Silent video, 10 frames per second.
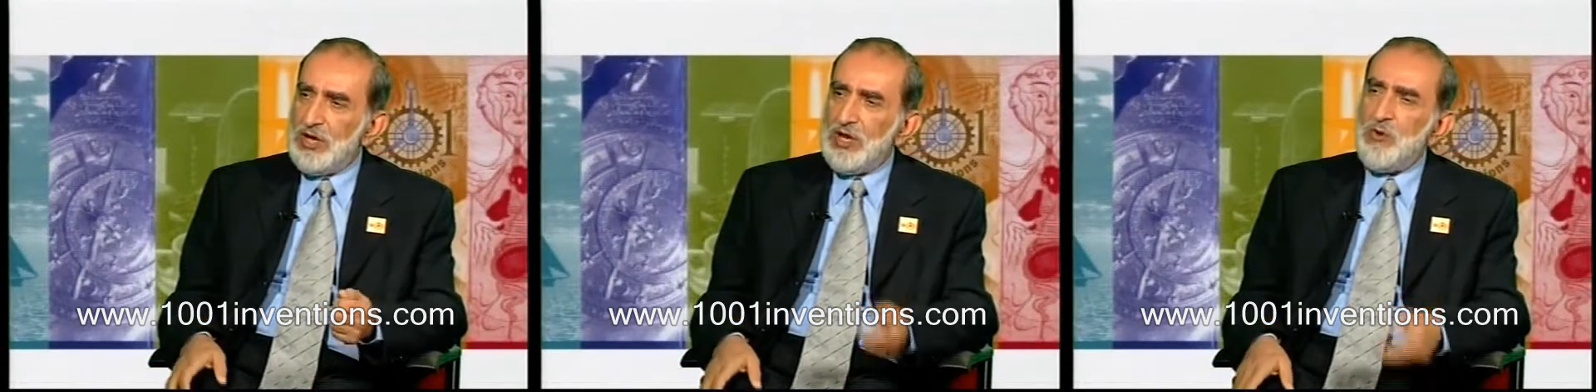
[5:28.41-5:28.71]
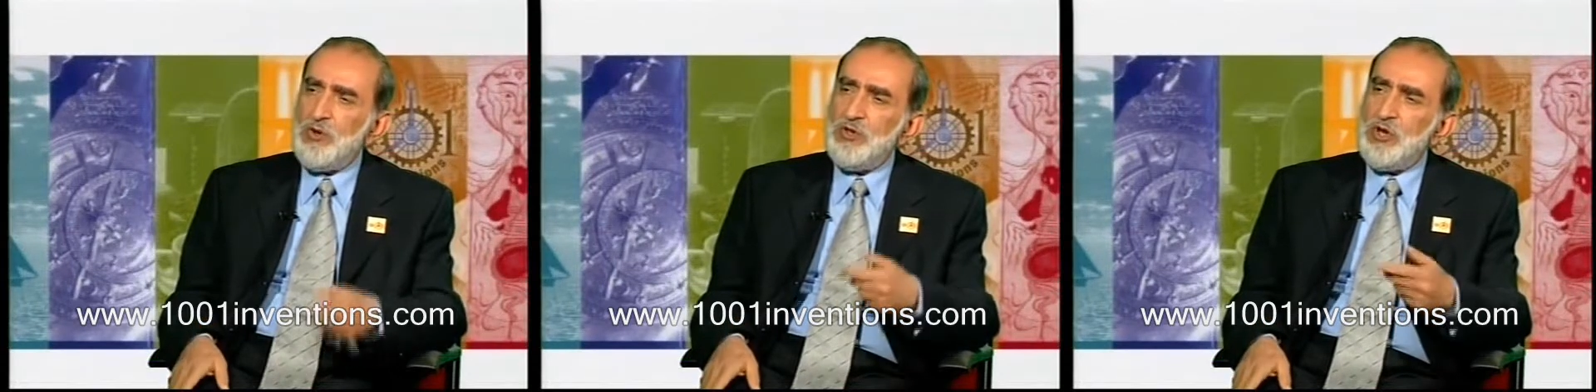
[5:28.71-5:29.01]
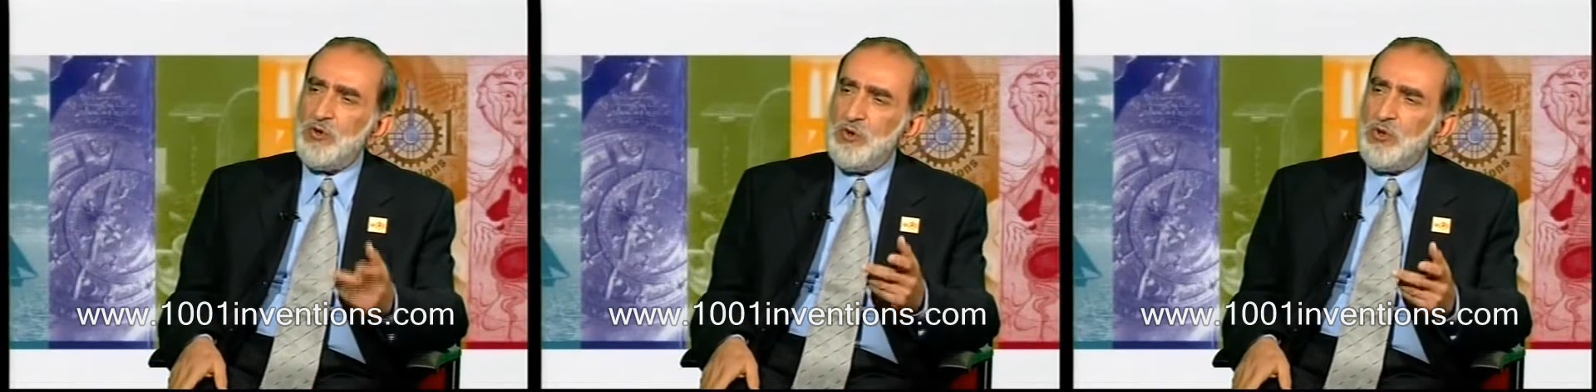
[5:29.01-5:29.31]
Now when
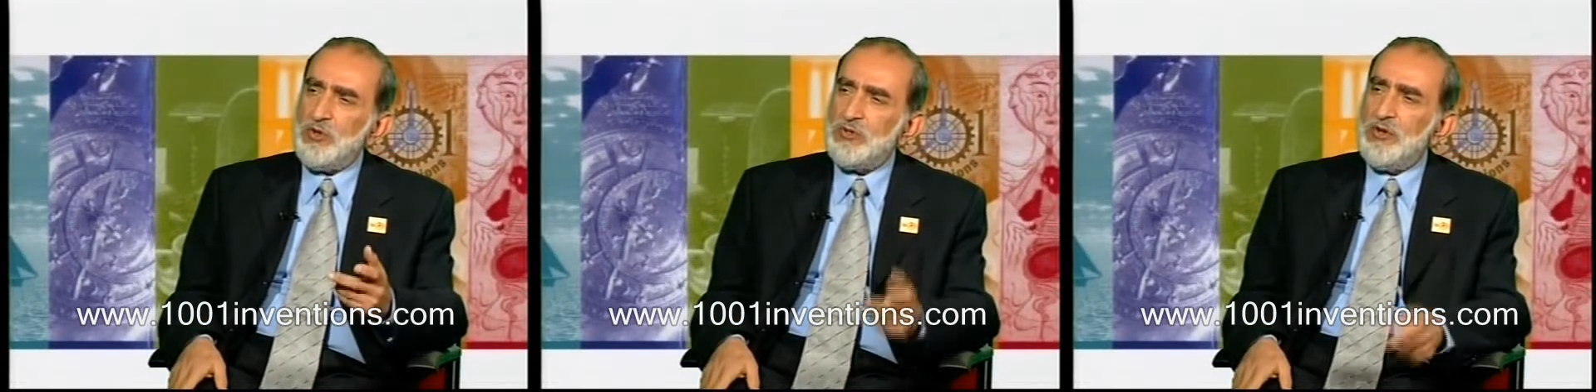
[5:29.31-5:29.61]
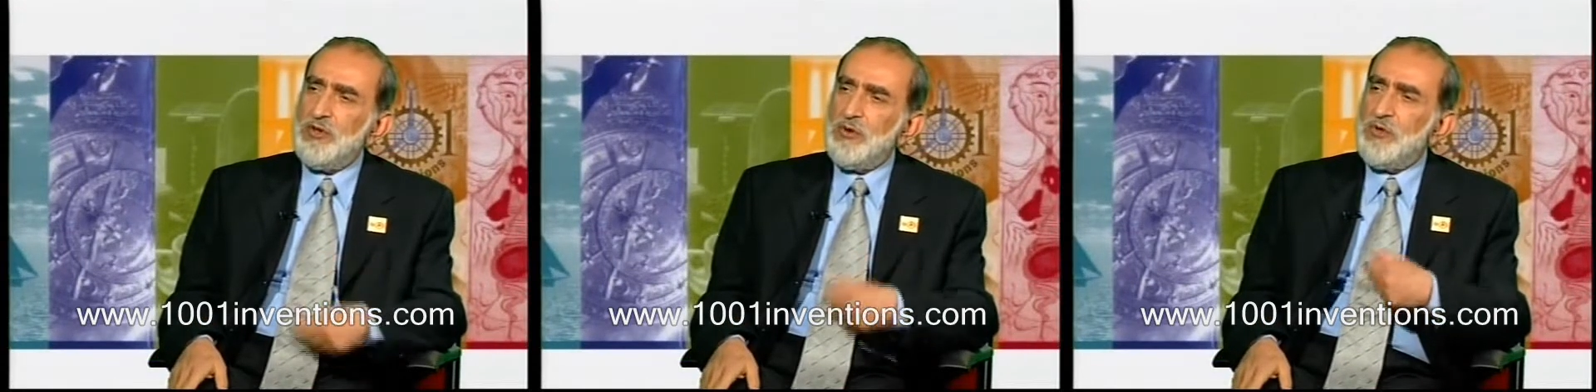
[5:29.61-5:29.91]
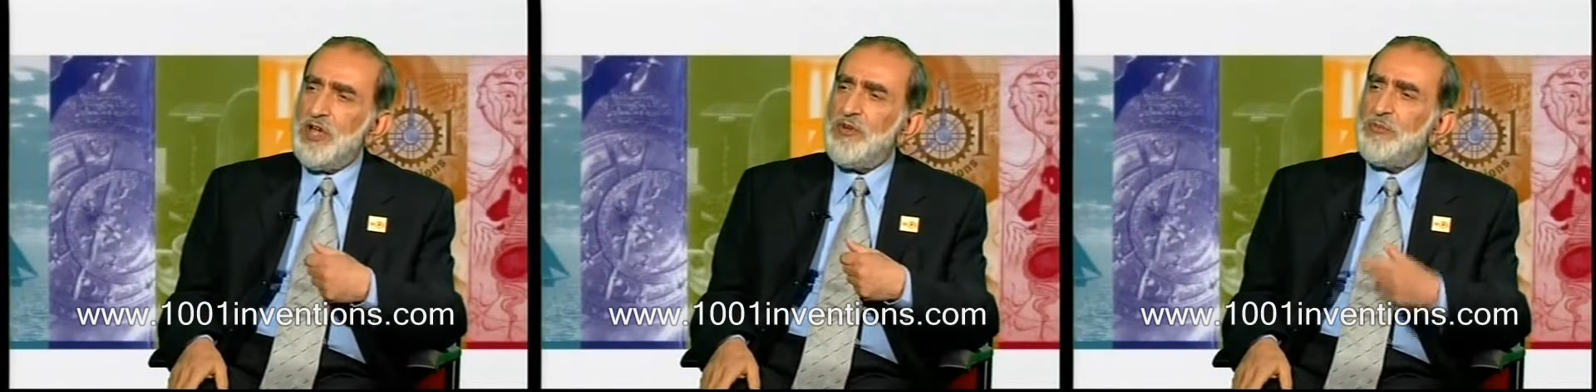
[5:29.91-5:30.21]
you are old,
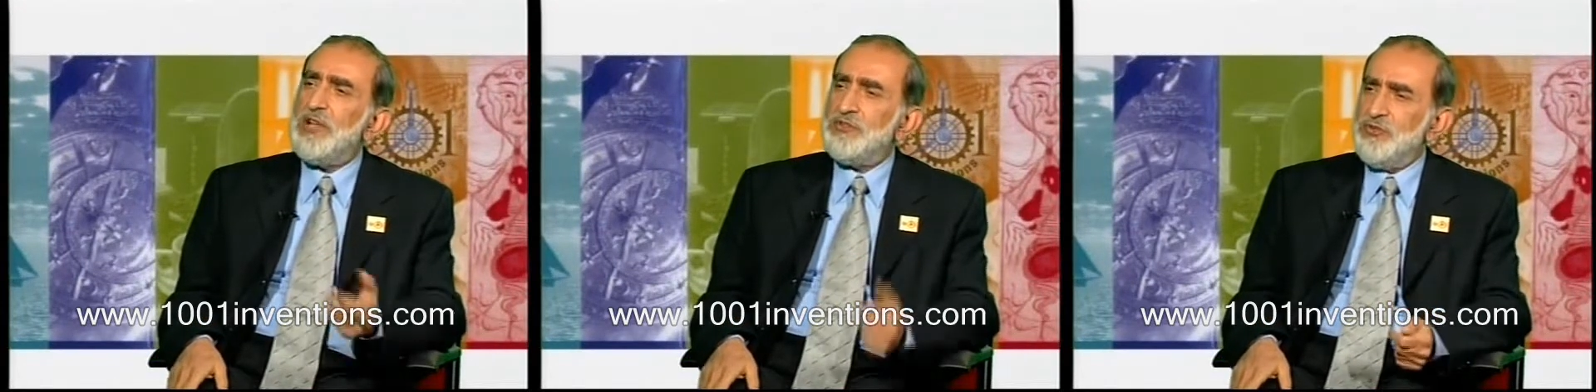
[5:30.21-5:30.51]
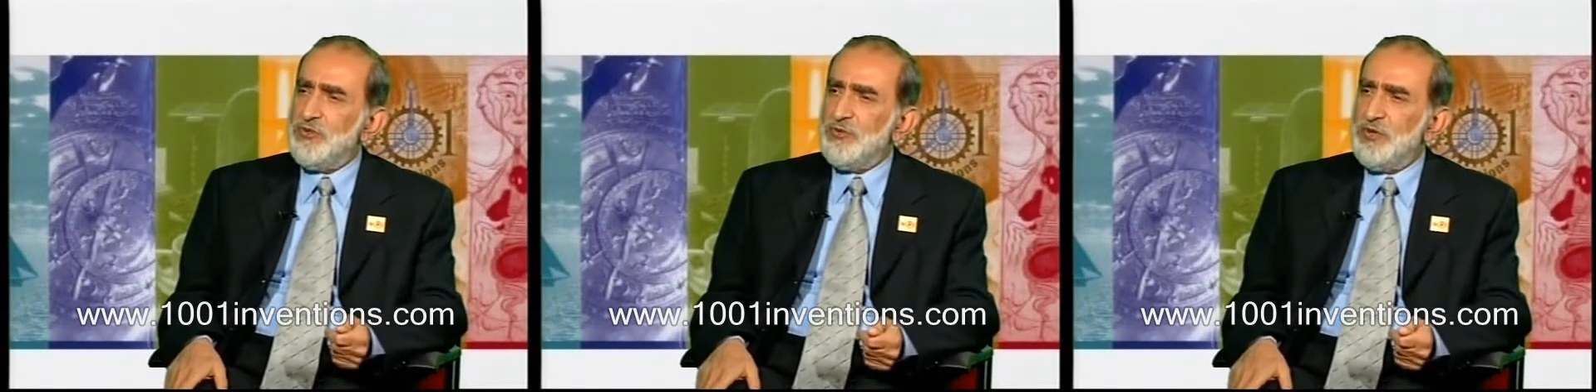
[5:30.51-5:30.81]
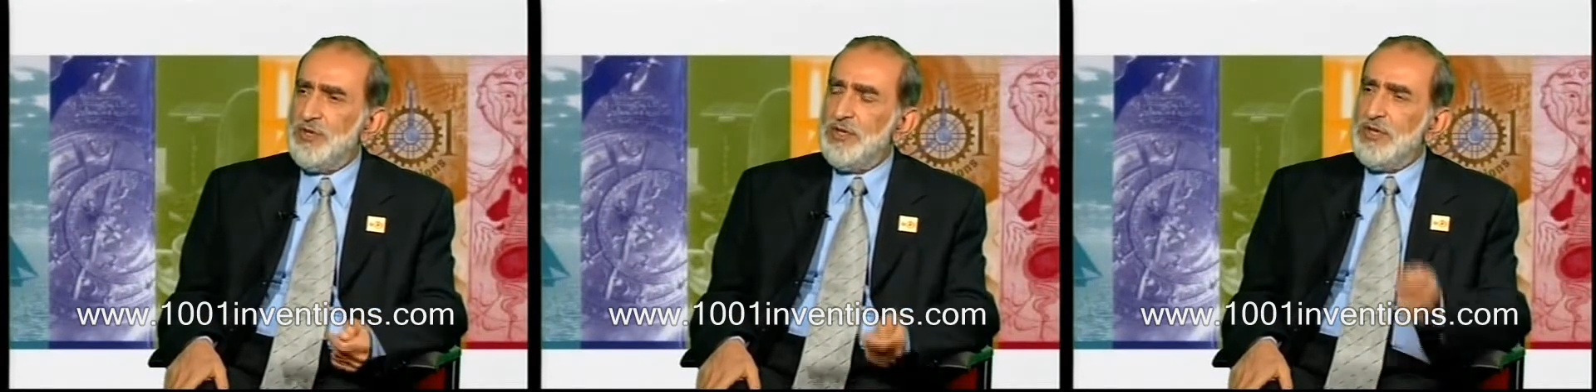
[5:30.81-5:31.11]
we have abandoned you.